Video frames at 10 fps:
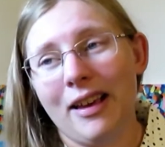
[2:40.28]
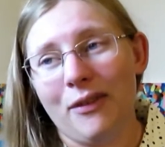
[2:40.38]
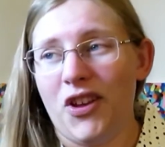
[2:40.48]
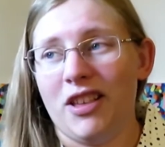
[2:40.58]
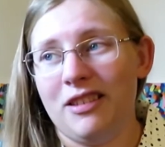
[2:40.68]
A
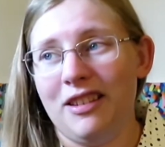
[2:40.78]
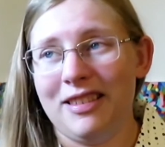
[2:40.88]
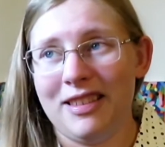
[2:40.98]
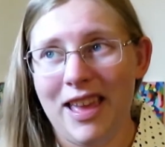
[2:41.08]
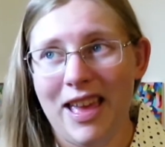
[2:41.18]

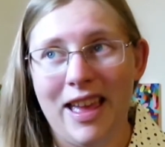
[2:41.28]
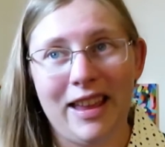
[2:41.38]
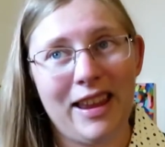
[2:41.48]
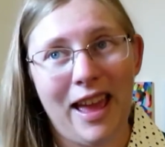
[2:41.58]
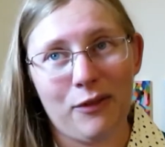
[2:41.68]
Hephaestus
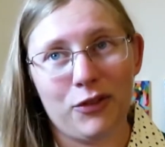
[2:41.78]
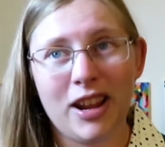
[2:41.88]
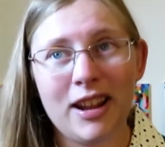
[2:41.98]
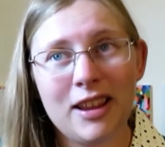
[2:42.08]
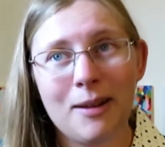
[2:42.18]
and
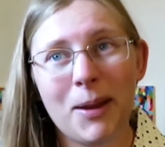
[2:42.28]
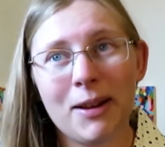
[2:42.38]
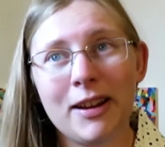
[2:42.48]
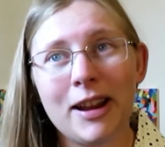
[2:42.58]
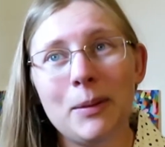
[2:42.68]
Aphrodite are
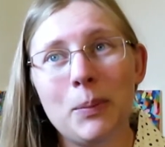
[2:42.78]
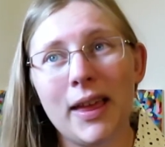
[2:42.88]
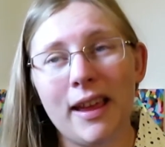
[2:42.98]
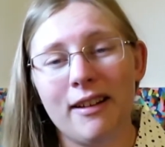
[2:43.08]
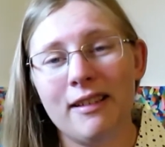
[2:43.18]
married,
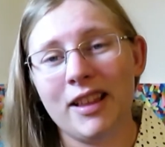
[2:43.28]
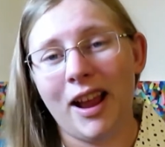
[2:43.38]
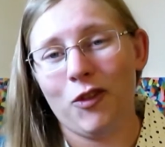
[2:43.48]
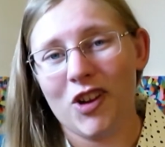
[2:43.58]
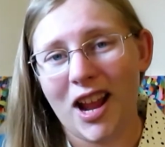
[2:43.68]
but Ares and
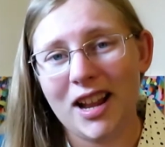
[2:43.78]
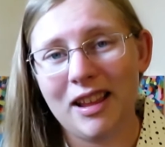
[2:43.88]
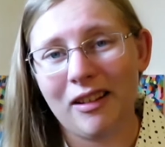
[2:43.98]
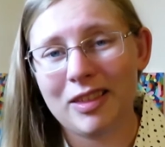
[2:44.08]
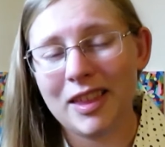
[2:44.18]

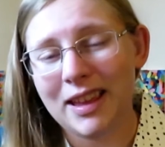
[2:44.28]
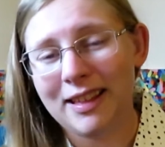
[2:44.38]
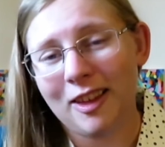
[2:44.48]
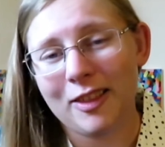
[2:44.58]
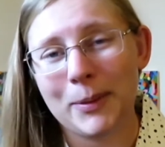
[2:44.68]
Aphrodite are seeing
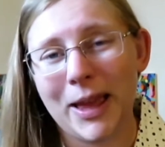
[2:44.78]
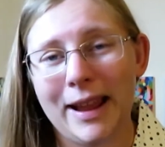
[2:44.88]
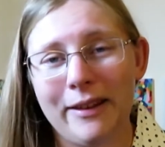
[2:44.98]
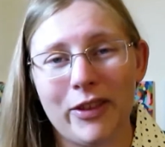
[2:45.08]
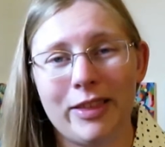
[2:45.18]
each other
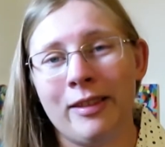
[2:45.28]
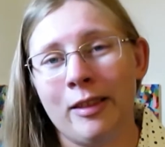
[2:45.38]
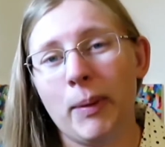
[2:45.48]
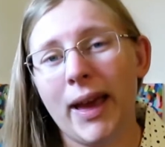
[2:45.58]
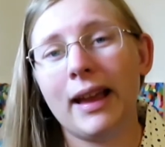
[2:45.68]
behind
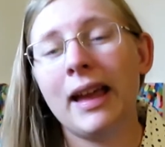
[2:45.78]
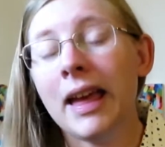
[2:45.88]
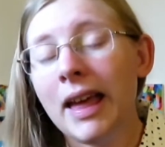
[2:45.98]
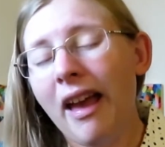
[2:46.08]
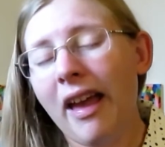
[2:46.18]
Hephaestus' back,
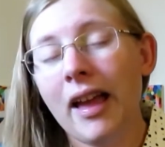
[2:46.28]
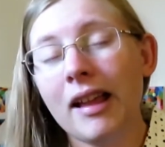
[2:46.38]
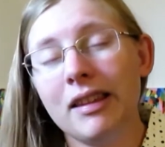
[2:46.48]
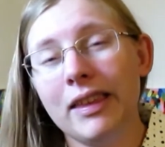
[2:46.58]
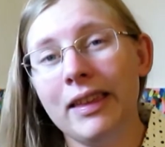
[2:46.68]

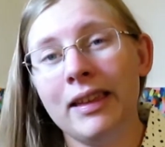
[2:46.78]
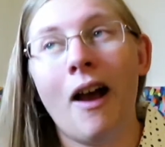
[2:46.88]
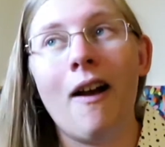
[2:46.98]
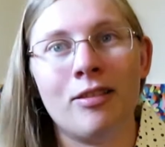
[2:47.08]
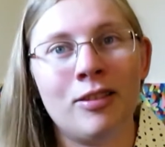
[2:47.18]
and he
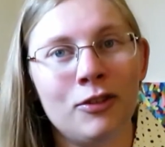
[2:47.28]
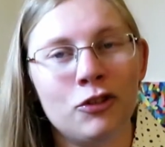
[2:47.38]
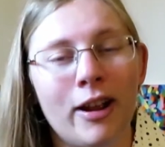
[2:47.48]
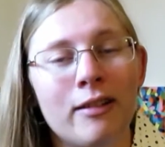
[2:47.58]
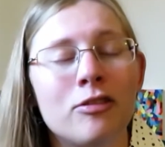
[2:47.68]
constantly
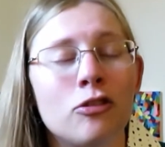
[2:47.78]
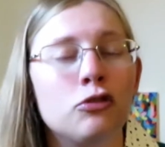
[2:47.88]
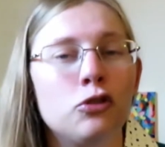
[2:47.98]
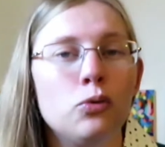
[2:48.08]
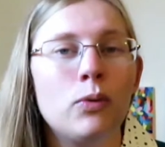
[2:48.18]
tries
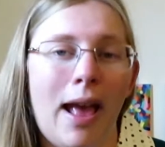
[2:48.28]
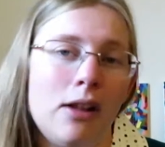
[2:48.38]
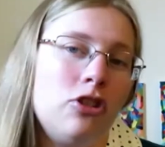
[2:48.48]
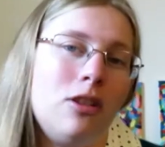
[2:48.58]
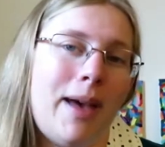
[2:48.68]
to
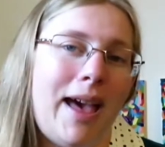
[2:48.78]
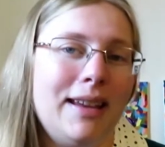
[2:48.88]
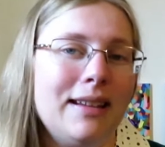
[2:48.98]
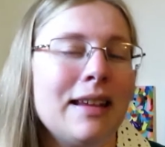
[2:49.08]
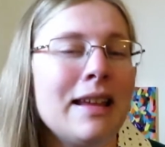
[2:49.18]
catch them at
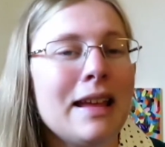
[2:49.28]
it.